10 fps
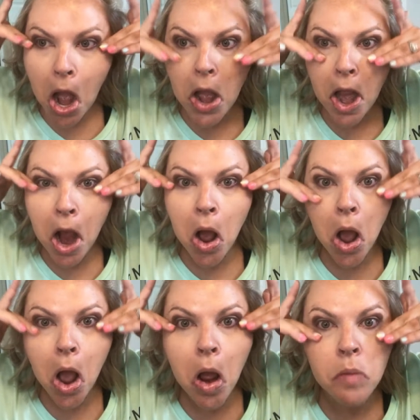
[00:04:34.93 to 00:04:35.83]
Now,
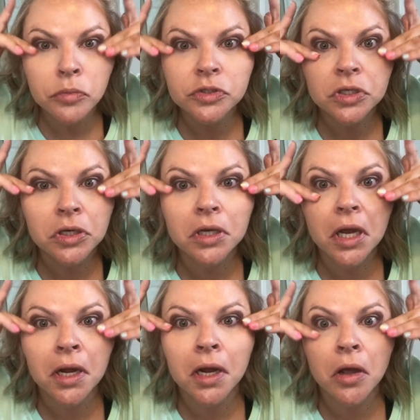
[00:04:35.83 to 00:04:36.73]
I'm just gonna
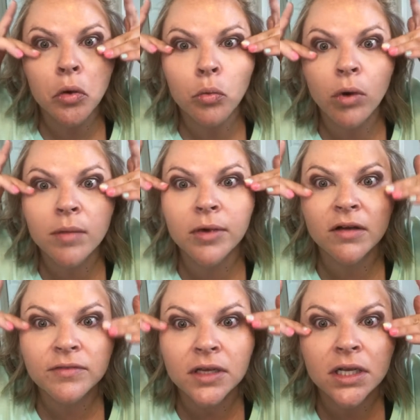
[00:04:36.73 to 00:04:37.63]
kind of wipe
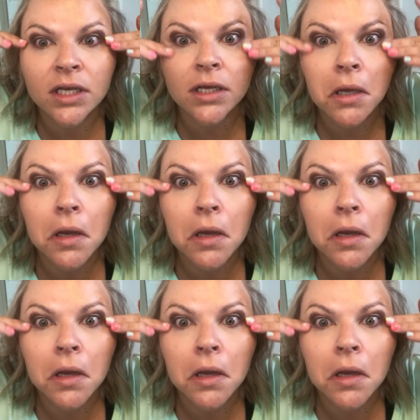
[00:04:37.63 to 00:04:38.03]
off any